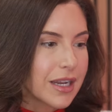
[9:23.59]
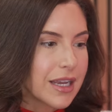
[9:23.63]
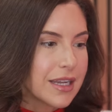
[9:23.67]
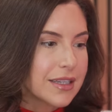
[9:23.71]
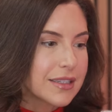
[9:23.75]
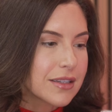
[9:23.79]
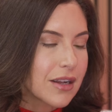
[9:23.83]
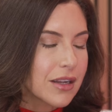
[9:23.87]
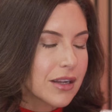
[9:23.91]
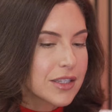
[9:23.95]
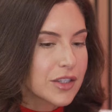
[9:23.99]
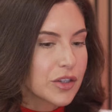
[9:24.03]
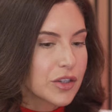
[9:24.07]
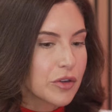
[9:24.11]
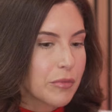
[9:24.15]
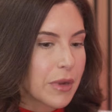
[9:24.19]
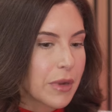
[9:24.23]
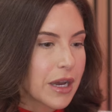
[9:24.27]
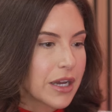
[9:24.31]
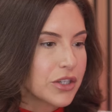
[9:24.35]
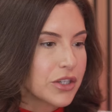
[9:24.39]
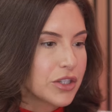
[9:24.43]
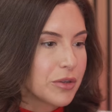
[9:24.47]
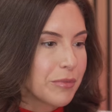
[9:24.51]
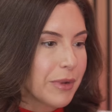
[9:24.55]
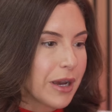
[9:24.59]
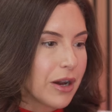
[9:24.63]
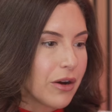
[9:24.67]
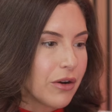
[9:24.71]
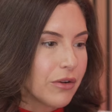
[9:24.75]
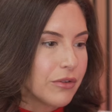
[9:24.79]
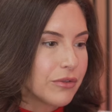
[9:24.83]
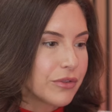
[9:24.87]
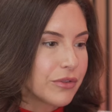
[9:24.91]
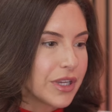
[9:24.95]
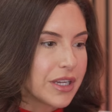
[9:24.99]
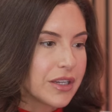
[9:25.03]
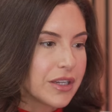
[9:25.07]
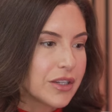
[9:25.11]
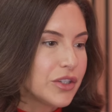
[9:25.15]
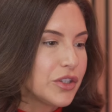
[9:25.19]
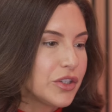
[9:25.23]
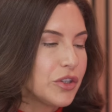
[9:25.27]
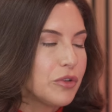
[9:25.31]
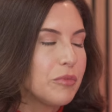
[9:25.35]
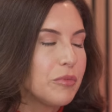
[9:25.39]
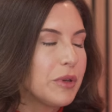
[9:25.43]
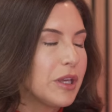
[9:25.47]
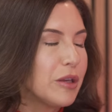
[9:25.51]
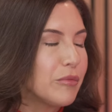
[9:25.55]
it's not so much about that
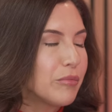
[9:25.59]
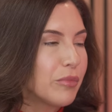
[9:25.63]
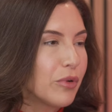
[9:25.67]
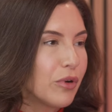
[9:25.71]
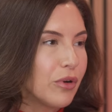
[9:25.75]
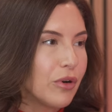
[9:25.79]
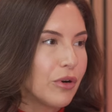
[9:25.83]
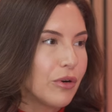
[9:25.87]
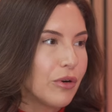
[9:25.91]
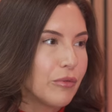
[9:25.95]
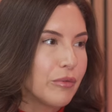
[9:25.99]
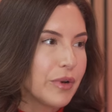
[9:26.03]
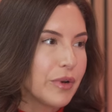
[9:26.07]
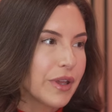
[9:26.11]
two people